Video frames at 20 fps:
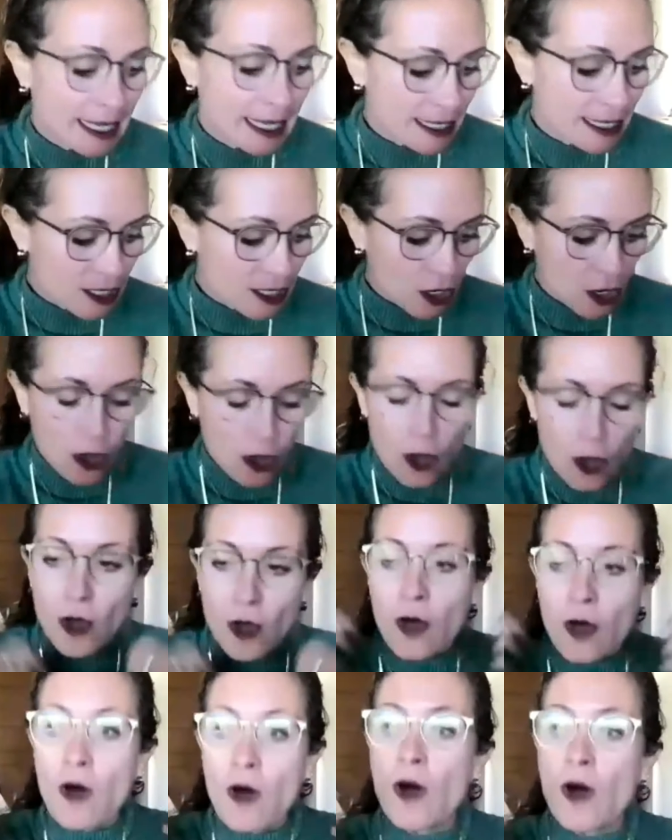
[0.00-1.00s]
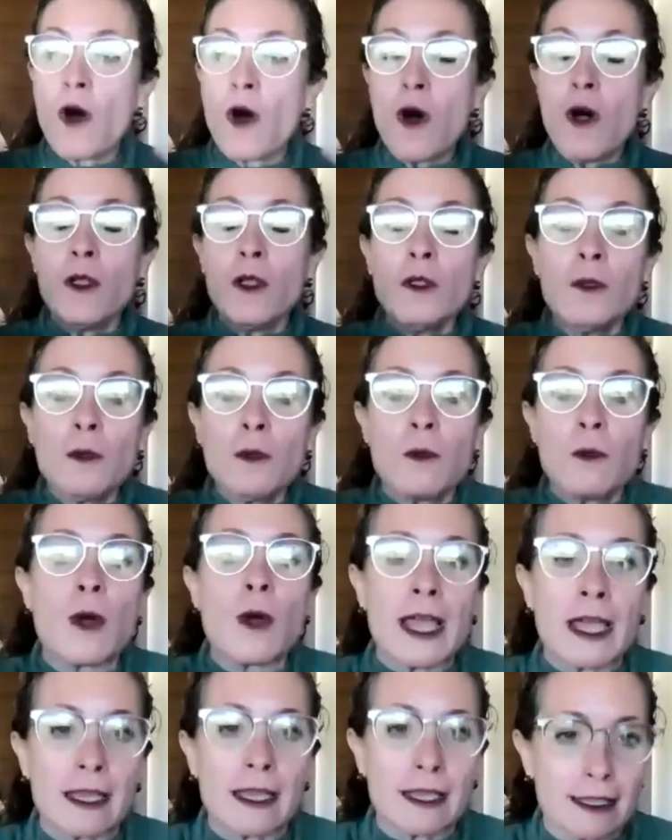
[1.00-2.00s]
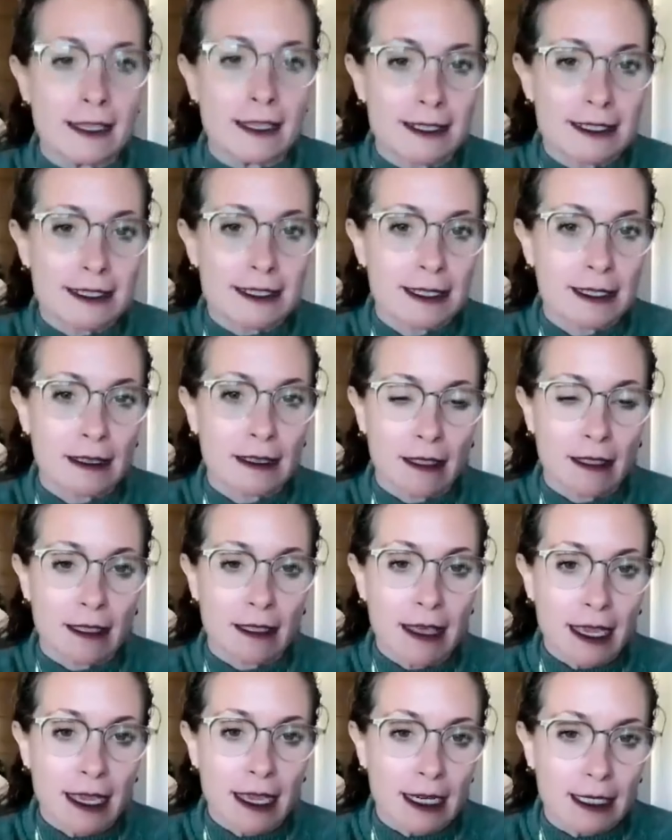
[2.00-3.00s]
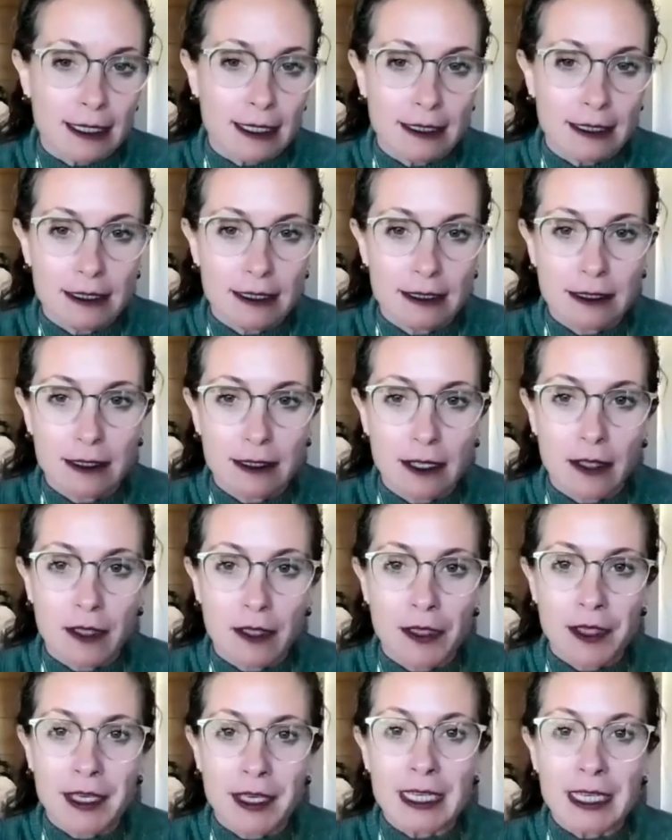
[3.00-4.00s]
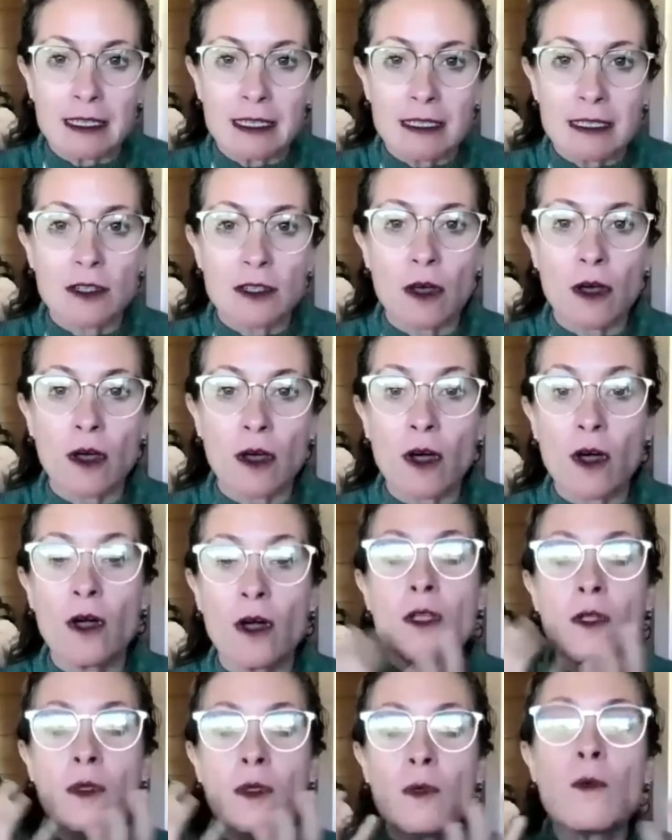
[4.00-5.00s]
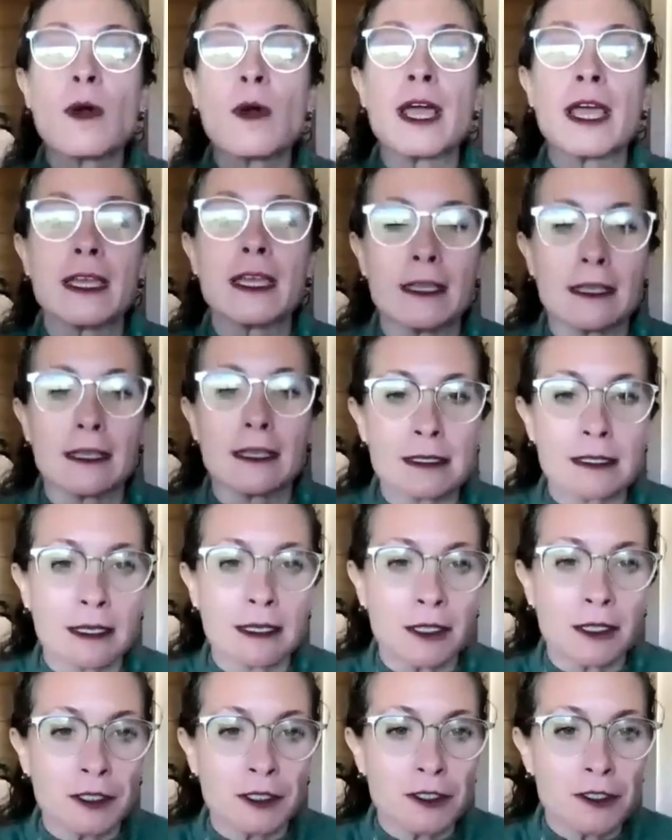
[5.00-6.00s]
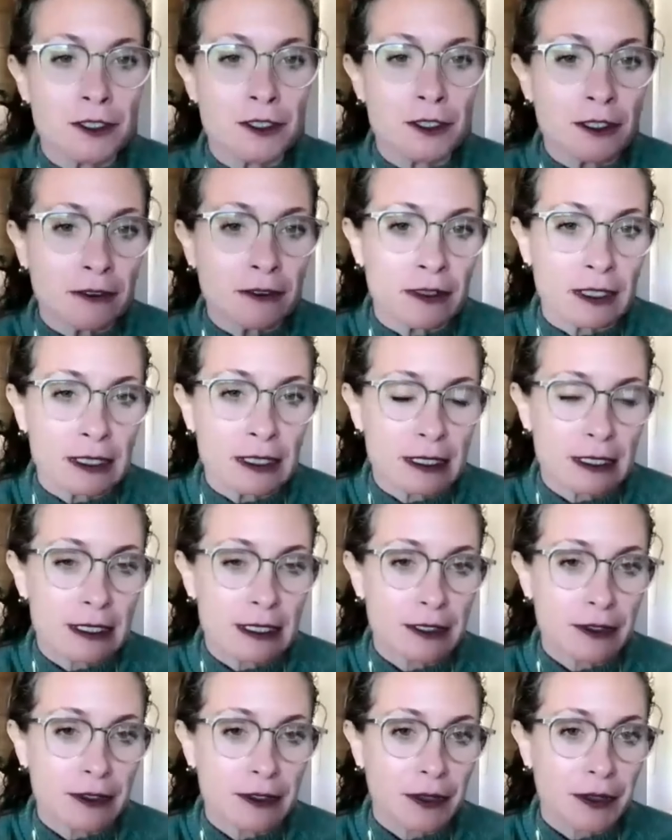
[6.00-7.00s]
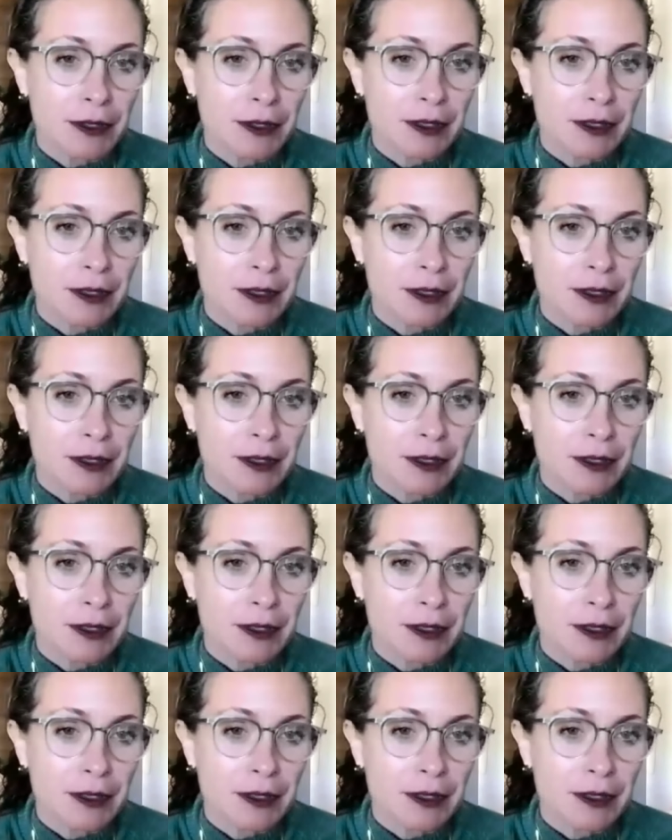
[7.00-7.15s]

It is always there. It is always in your service.